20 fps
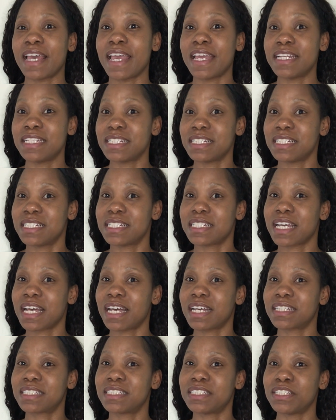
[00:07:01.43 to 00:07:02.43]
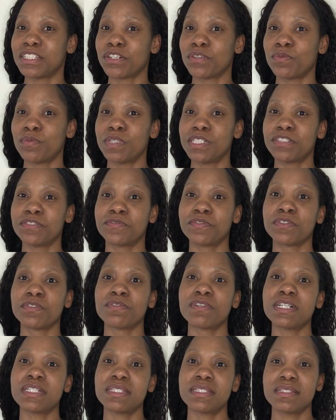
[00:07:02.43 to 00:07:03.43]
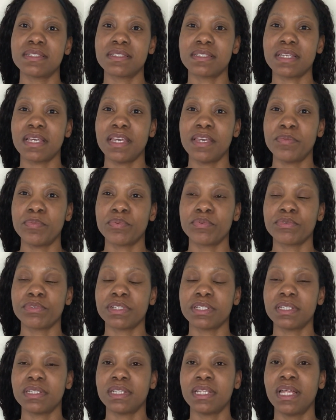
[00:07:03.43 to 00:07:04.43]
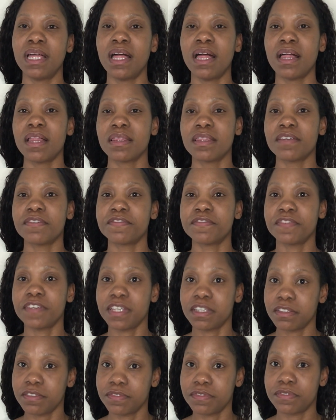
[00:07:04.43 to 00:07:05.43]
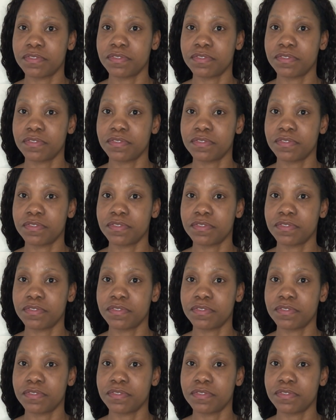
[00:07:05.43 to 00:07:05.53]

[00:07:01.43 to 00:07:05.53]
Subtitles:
end of the tax year, which for us is April the 5th.